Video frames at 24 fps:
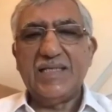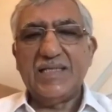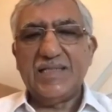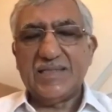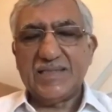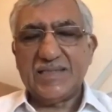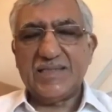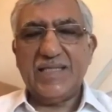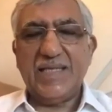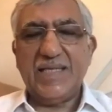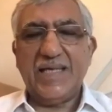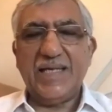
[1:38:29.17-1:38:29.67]

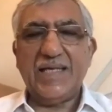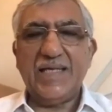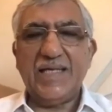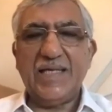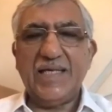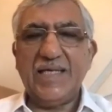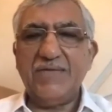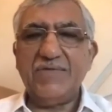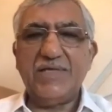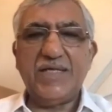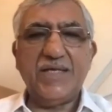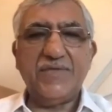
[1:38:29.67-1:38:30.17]
sling,
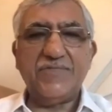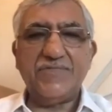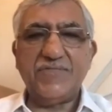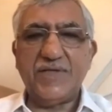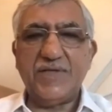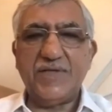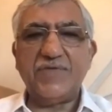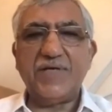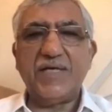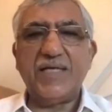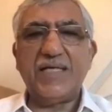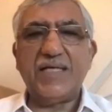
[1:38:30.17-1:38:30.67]
even if
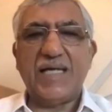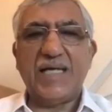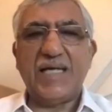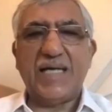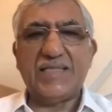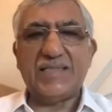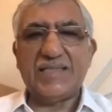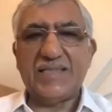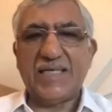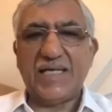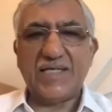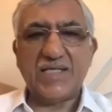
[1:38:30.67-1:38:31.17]
the
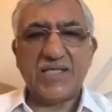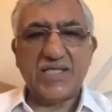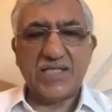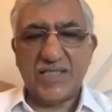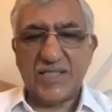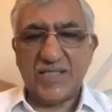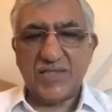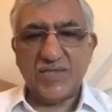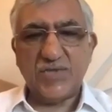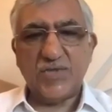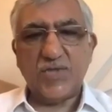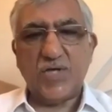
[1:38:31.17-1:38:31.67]
frontalis
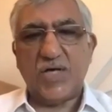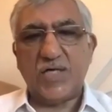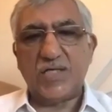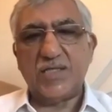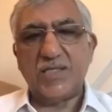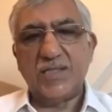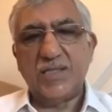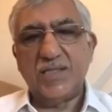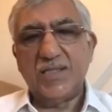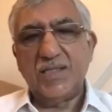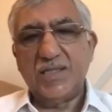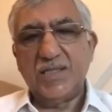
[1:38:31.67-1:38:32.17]
action is not
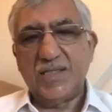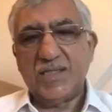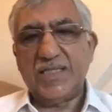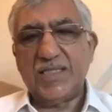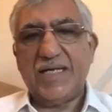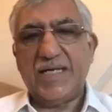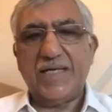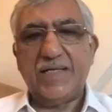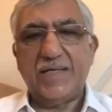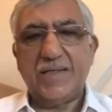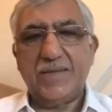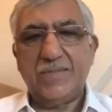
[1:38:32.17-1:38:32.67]

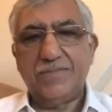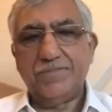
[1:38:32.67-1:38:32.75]
great.